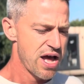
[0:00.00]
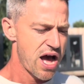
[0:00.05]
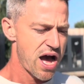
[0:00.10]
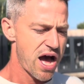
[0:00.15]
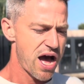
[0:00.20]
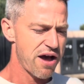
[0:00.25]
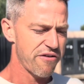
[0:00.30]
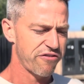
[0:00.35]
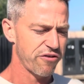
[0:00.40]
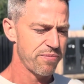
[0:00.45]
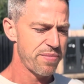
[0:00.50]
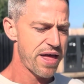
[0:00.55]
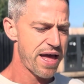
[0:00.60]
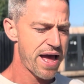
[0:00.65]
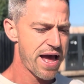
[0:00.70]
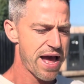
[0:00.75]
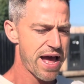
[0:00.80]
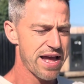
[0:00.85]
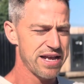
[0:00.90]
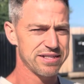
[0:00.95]
Uh, from
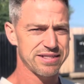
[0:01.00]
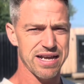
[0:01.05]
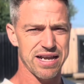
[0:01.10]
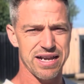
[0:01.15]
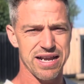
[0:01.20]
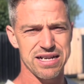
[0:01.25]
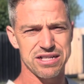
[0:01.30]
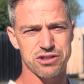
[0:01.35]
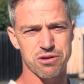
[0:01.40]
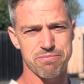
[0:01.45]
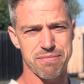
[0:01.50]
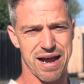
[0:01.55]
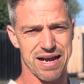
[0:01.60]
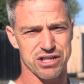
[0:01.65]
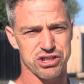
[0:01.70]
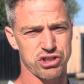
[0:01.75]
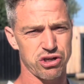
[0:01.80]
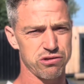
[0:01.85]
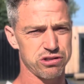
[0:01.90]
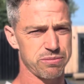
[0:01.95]
there, it's then into
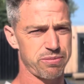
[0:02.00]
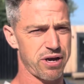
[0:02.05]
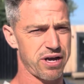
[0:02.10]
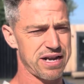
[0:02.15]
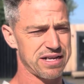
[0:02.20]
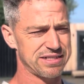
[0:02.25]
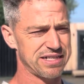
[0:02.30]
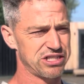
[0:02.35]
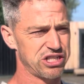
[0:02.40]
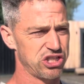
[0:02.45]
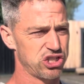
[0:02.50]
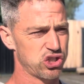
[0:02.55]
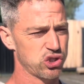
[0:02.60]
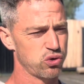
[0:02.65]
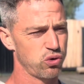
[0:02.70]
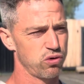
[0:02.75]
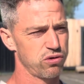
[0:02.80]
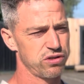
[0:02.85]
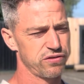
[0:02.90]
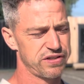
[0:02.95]
max toes bar. That's actually the
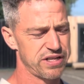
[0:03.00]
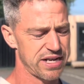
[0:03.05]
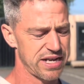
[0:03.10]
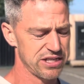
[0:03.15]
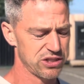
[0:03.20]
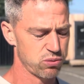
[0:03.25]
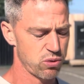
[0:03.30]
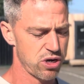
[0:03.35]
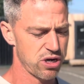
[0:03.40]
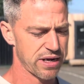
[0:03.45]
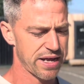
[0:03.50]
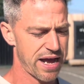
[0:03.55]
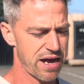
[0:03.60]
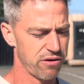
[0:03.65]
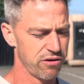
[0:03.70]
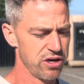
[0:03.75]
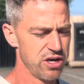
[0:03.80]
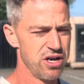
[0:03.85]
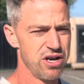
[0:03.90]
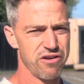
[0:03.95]
score of today's
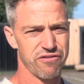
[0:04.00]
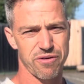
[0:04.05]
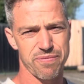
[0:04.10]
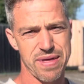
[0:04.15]
workout. From